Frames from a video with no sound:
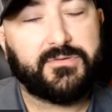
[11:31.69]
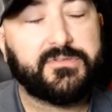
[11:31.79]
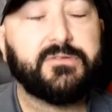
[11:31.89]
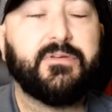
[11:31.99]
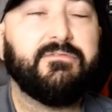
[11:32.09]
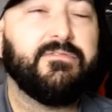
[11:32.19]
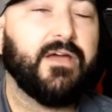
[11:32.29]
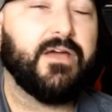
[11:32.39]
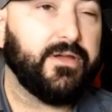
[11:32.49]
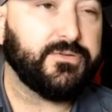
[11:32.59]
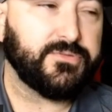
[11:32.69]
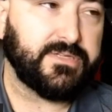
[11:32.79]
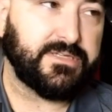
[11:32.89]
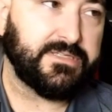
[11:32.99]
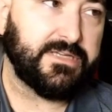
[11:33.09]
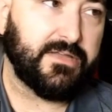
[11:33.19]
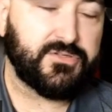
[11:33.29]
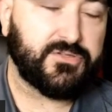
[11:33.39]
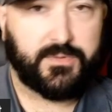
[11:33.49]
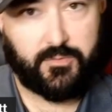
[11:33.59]
So it's going to be very interesting to see how the
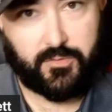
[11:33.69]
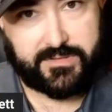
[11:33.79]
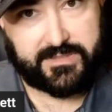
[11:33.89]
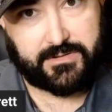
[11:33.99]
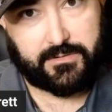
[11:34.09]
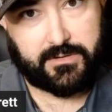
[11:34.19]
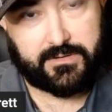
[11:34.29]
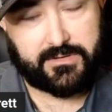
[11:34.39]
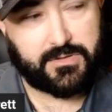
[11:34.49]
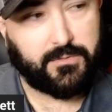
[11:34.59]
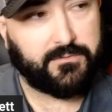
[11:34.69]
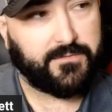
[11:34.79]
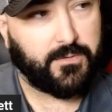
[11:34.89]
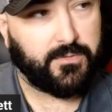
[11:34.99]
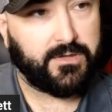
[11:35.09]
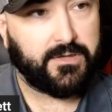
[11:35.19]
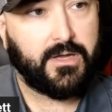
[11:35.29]
Supreme Court takes a look at this going forward.